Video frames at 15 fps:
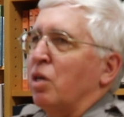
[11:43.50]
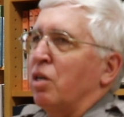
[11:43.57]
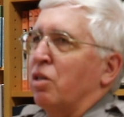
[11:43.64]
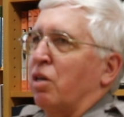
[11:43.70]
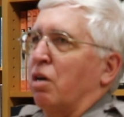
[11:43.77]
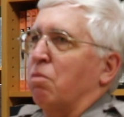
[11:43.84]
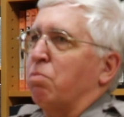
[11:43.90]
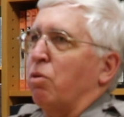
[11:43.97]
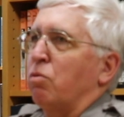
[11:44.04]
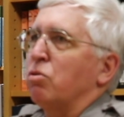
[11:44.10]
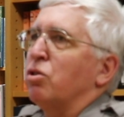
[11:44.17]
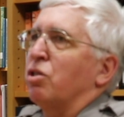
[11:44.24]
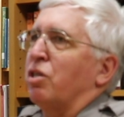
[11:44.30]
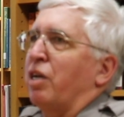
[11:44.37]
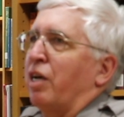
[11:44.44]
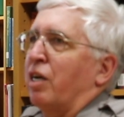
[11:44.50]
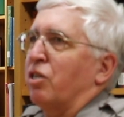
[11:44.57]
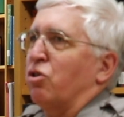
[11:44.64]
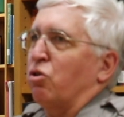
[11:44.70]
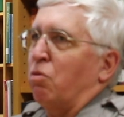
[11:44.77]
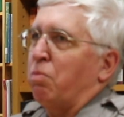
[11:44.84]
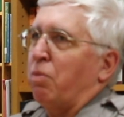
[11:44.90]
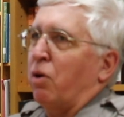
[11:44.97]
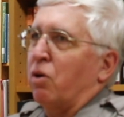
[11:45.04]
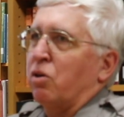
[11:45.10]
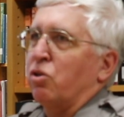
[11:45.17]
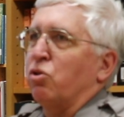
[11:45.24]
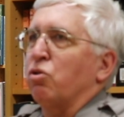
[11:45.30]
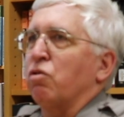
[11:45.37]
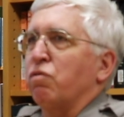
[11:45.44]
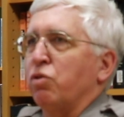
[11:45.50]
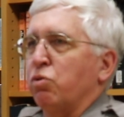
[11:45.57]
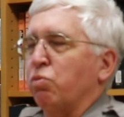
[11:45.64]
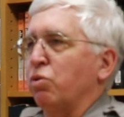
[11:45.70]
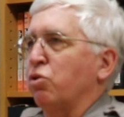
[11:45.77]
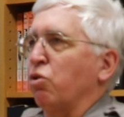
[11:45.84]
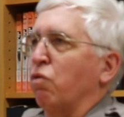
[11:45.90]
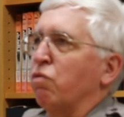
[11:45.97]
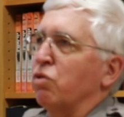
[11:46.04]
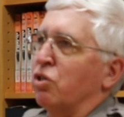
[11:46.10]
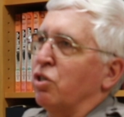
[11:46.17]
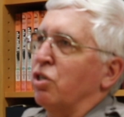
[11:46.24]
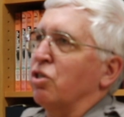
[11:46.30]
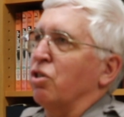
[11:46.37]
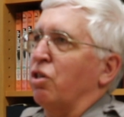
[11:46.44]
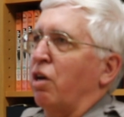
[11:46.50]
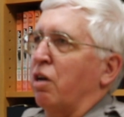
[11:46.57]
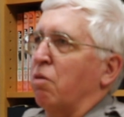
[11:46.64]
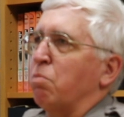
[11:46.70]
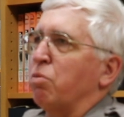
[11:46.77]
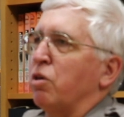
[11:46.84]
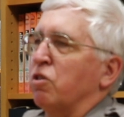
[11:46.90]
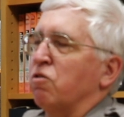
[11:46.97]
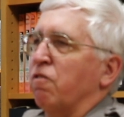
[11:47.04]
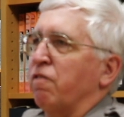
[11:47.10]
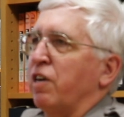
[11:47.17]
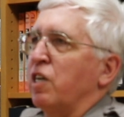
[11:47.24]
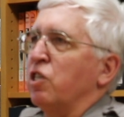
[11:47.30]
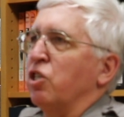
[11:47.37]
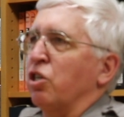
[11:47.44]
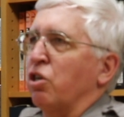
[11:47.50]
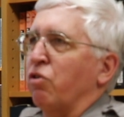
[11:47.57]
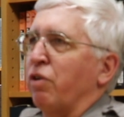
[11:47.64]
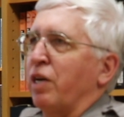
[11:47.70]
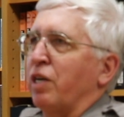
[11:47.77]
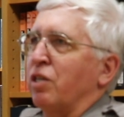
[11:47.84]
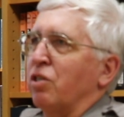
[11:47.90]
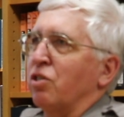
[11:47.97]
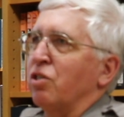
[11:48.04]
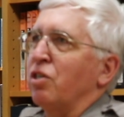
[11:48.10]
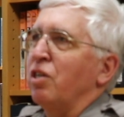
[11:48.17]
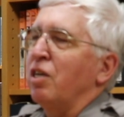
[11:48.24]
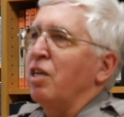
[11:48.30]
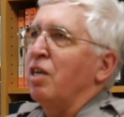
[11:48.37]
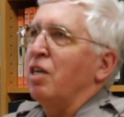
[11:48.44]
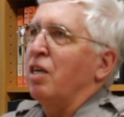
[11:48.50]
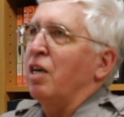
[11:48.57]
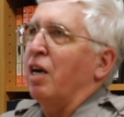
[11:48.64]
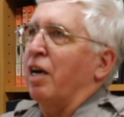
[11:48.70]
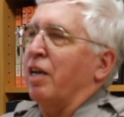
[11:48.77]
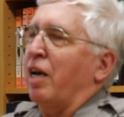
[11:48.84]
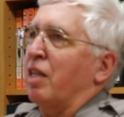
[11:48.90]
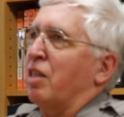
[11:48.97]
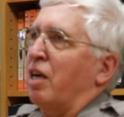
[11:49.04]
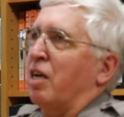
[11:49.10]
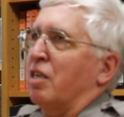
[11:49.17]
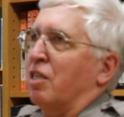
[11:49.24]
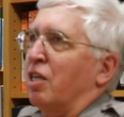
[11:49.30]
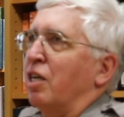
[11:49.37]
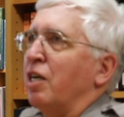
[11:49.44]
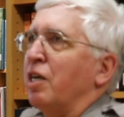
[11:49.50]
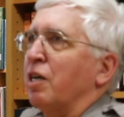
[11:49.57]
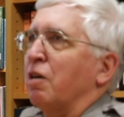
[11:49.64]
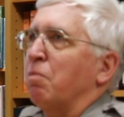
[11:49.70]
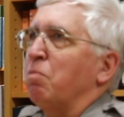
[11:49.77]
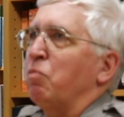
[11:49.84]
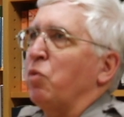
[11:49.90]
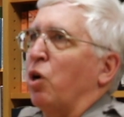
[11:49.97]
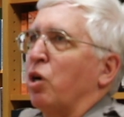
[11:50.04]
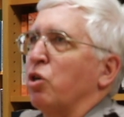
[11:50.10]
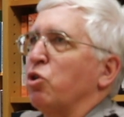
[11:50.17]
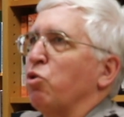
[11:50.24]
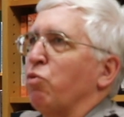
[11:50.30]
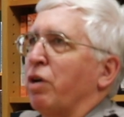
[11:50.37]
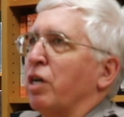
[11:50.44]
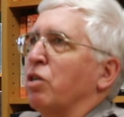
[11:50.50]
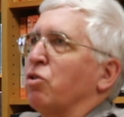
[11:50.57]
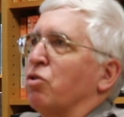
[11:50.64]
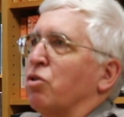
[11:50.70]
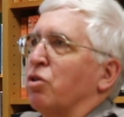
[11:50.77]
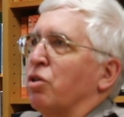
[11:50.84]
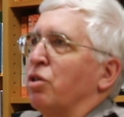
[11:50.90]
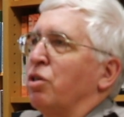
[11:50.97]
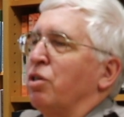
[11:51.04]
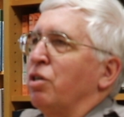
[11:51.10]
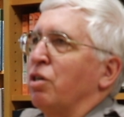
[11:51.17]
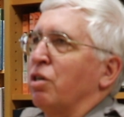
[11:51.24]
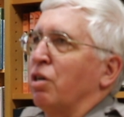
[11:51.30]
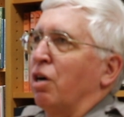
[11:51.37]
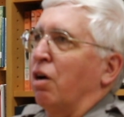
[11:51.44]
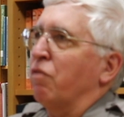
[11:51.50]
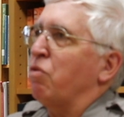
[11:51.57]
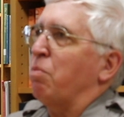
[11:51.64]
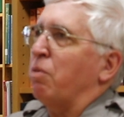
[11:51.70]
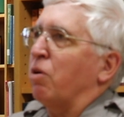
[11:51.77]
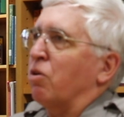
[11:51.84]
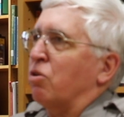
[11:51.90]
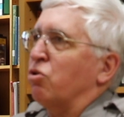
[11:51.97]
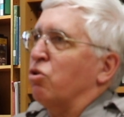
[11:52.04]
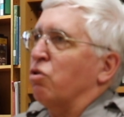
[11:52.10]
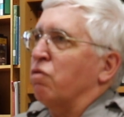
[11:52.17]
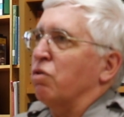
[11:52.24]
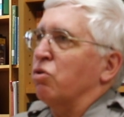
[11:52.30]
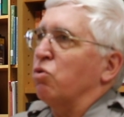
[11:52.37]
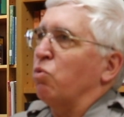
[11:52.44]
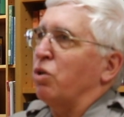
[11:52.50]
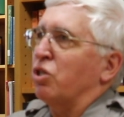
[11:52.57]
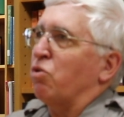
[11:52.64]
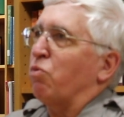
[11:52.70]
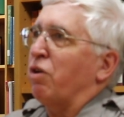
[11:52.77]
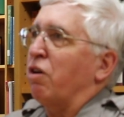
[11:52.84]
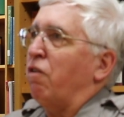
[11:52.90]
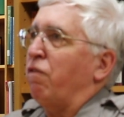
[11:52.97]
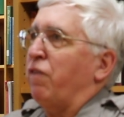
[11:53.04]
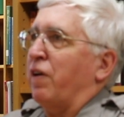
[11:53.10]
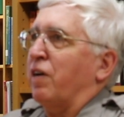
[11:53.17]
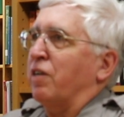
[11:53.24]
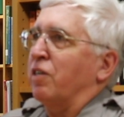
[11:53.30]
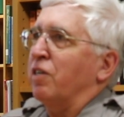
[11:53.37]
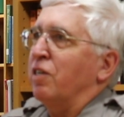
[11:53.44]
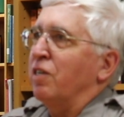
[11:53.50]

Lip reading: they approached the National Park Service, which oversees a lot of preservation grants. And at that time, our director of the Park Service was a rail fan.